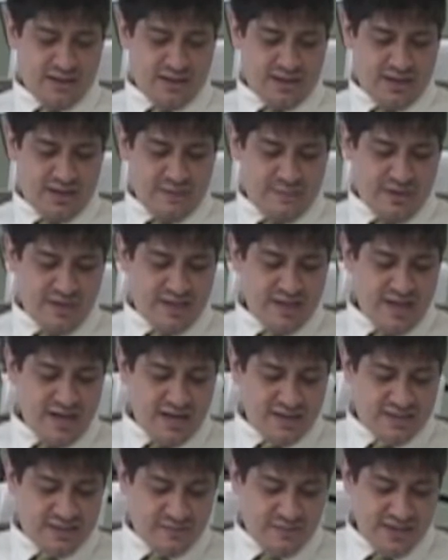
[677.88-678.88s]
and he
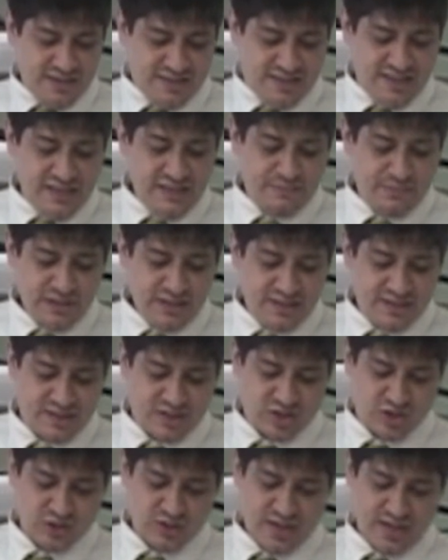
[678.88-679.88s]
began to be deeply
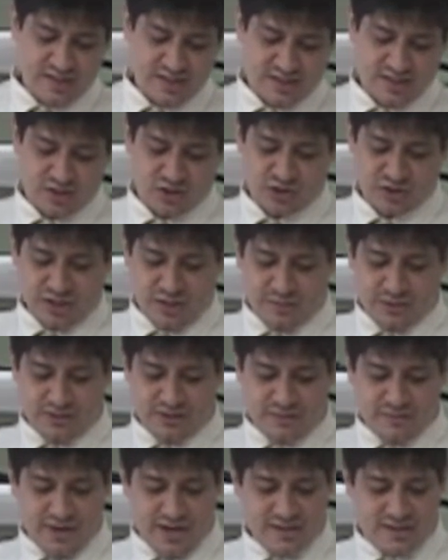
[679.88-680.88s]
distressed and
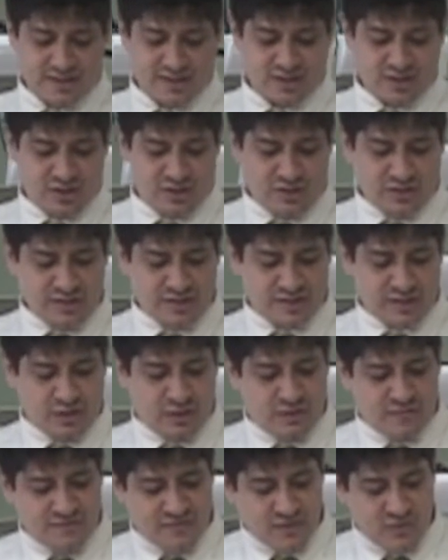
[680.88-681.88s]
troubled. My soul is
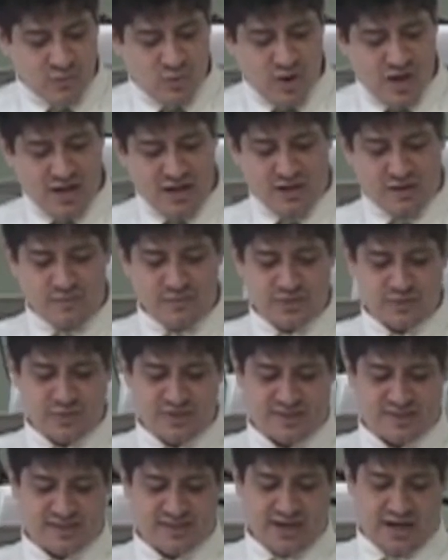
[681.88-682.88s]
overwhelmed
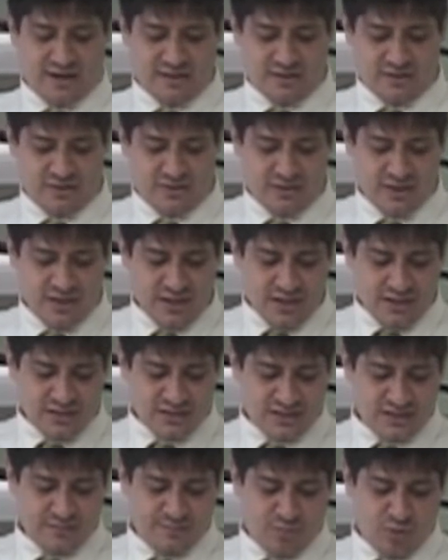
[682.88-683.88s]
with sorrow
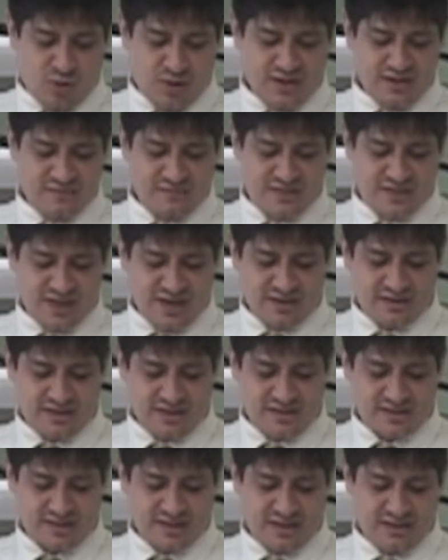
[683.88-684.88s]
to the point of death,
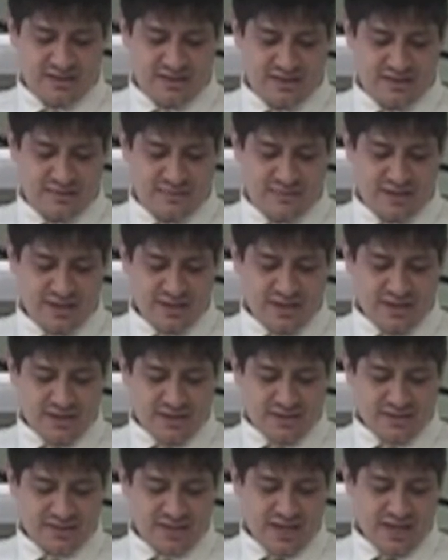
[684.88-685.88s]
he said to them.
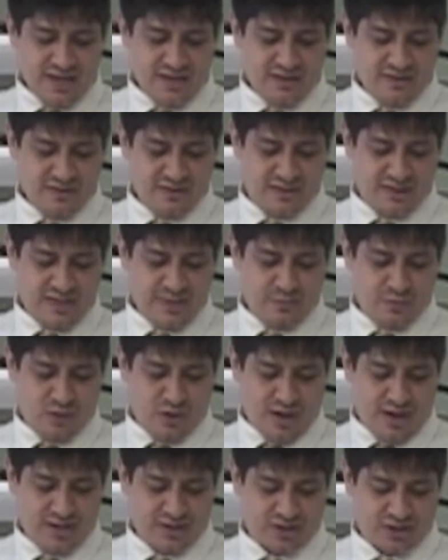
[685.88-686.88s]
Stay here and keep
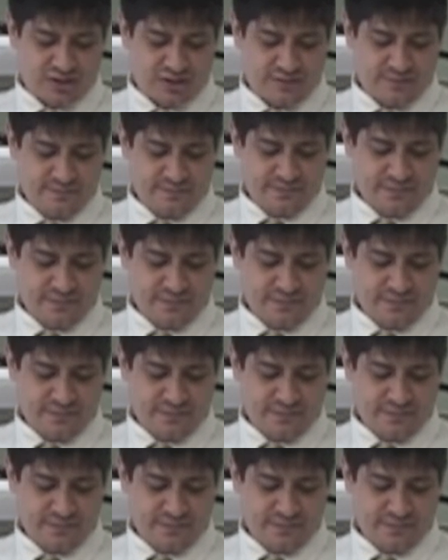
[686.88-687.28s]
watch.